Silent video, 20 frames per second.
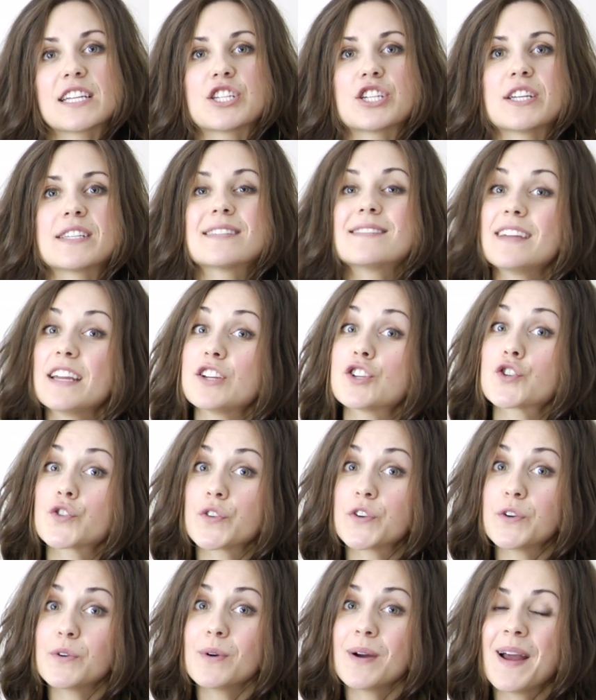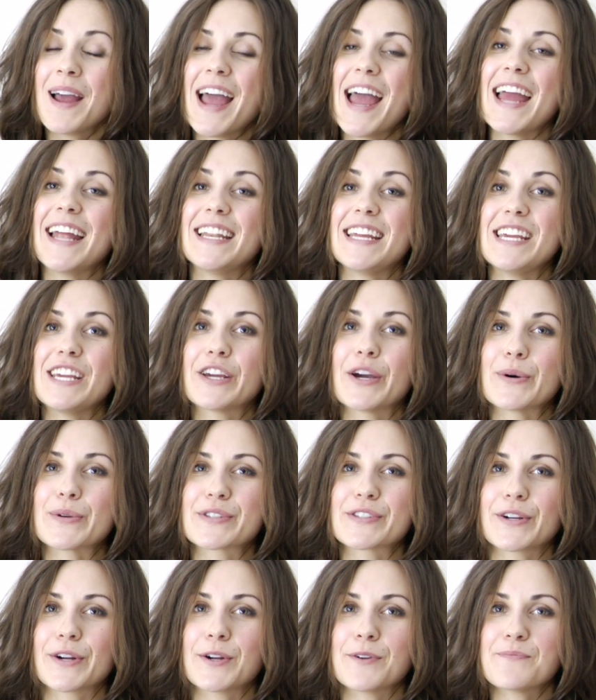such as NATRUE and
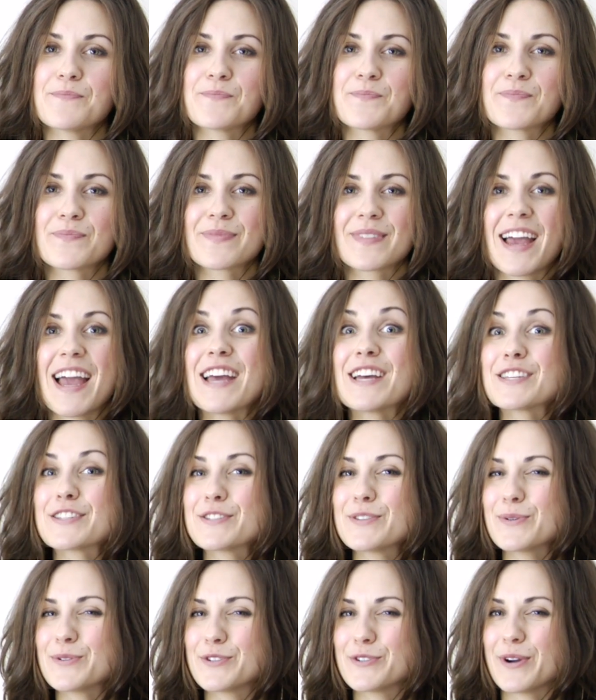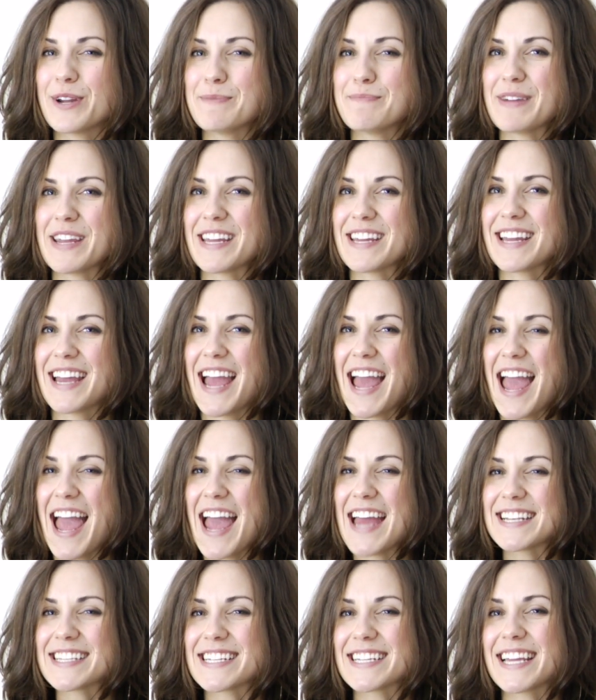EcoCert. So join me,
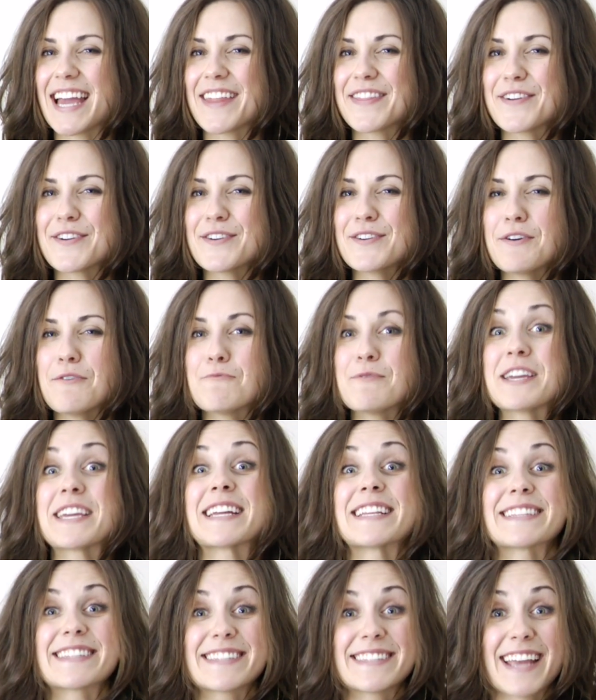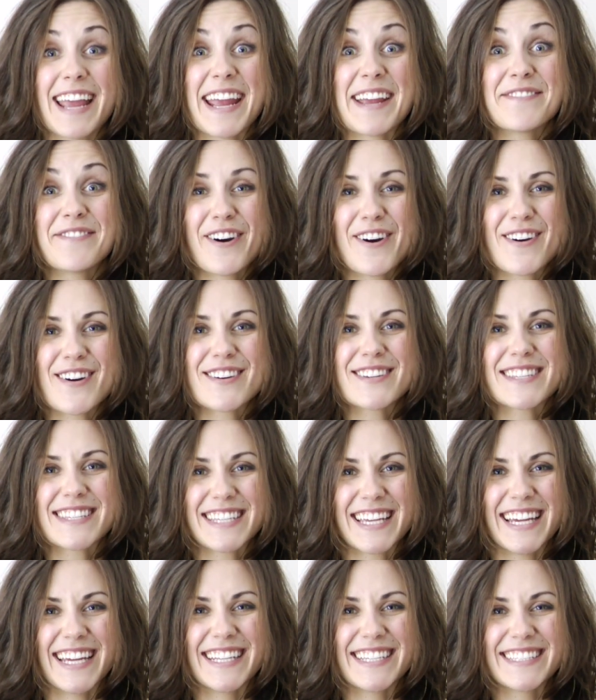and together we can save our
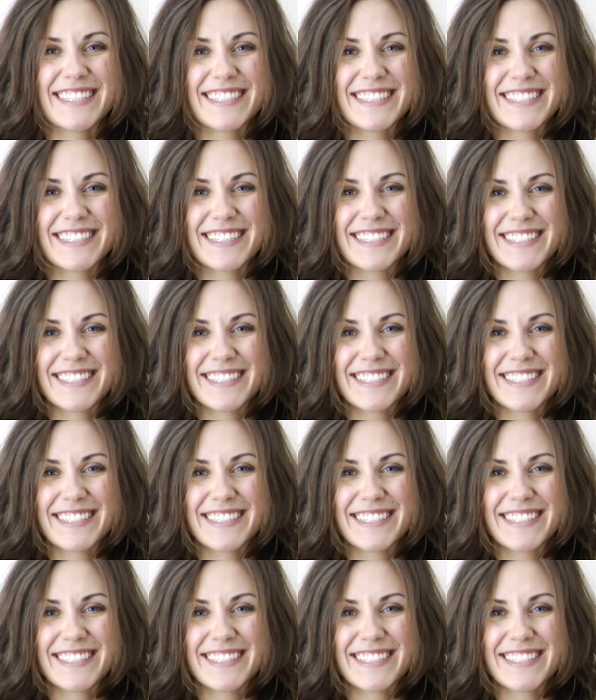skin.